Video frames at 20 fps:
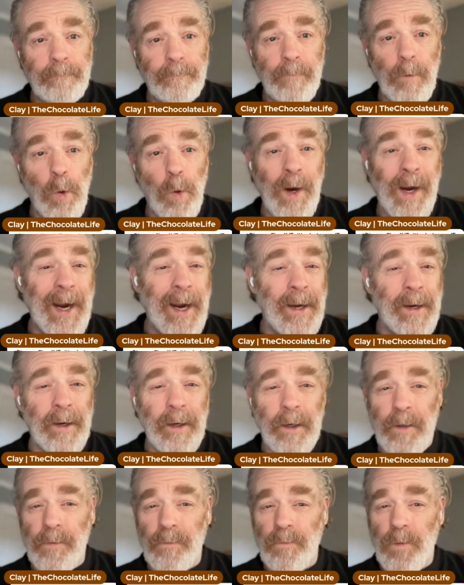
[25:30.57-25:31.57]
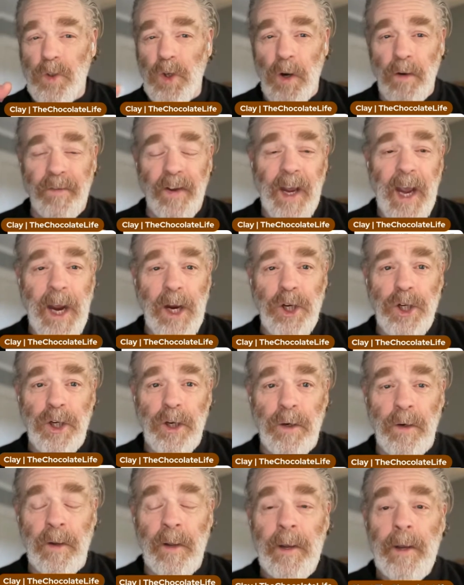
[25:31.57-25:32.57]
organic
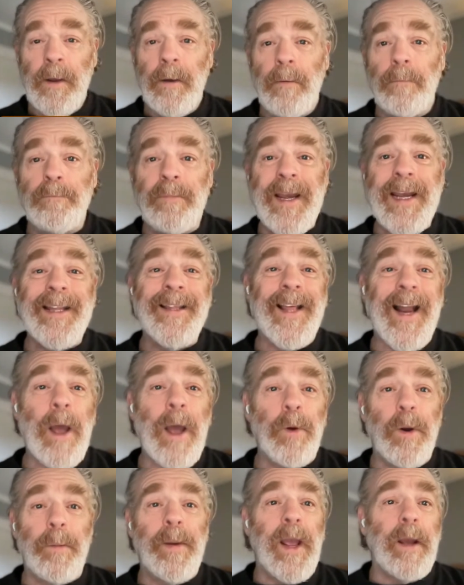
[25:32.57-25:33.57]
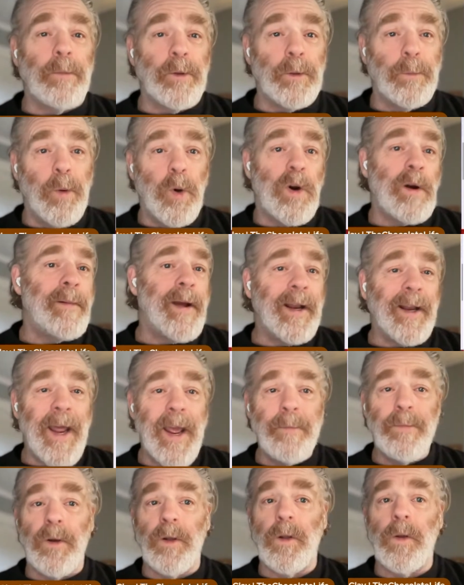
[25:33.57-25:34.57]
certification mean that I would be able to put on my
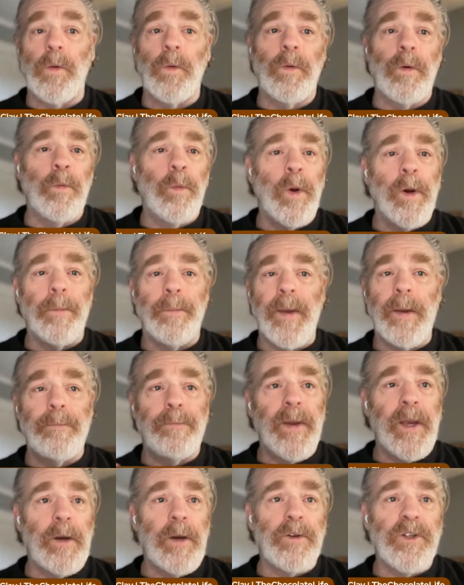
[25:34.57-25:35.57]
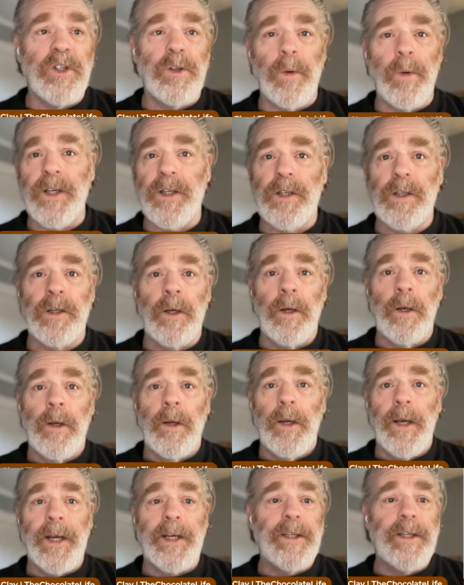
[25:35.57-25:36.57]
label? Would it be BioSwiss
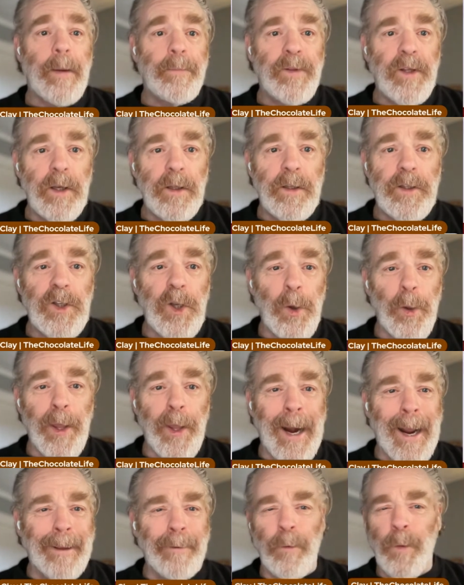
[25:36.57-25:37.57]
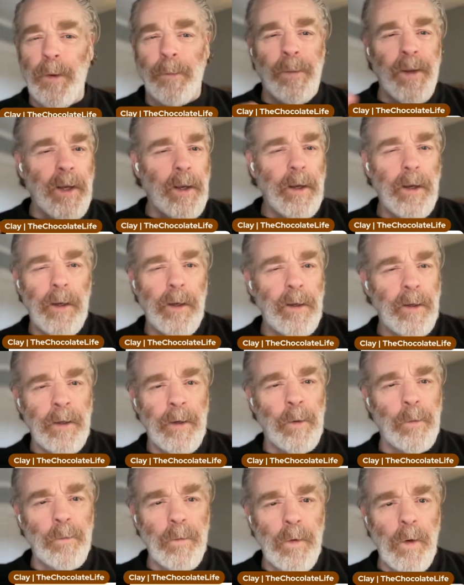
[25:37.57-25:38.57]
accepted so that I would be,
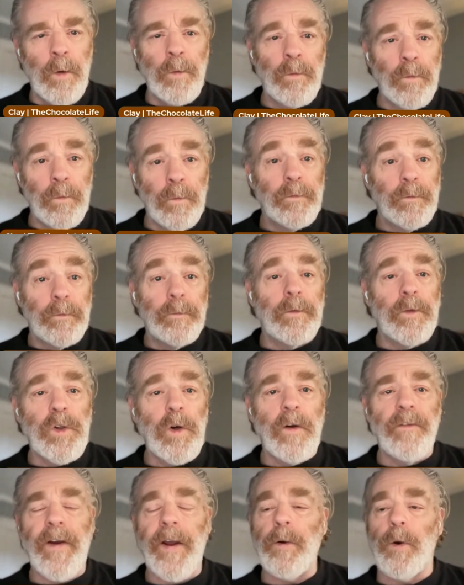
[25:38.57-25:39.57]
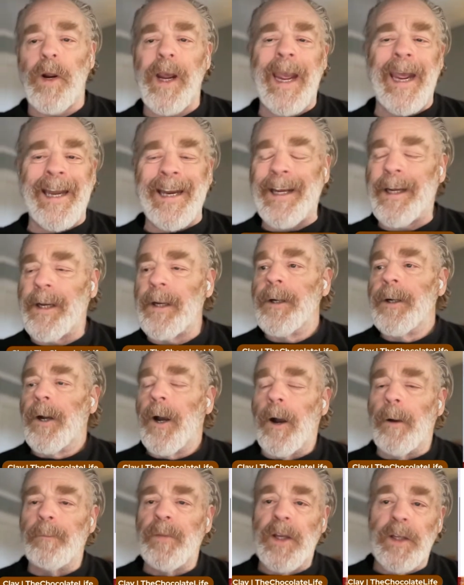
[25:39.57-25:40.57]
certified organic
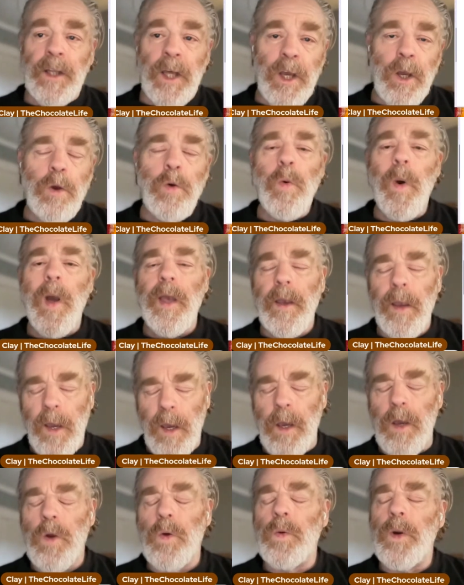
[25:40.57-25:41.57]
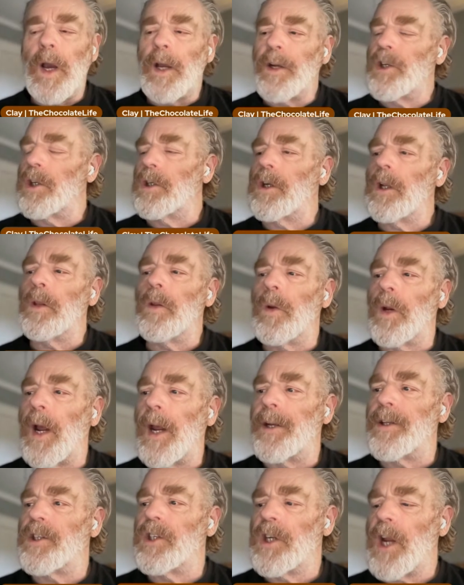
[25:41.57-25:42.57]
in the EU, not just in the
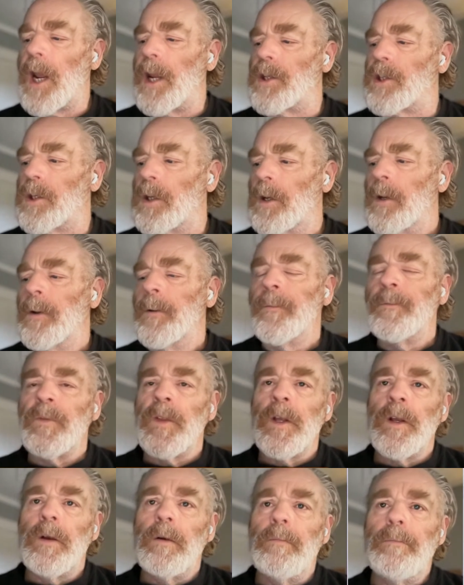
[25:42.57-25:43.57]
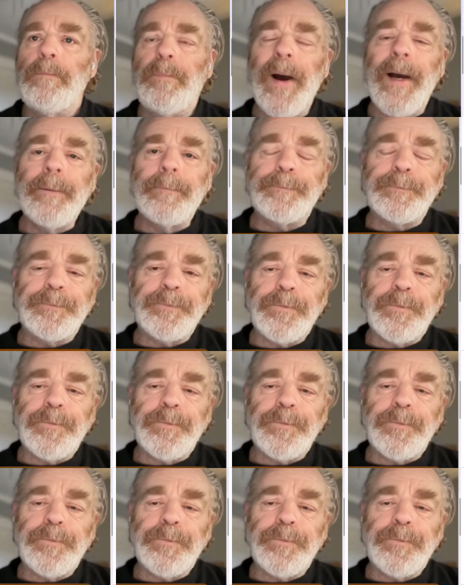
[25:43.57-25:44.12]
United States? But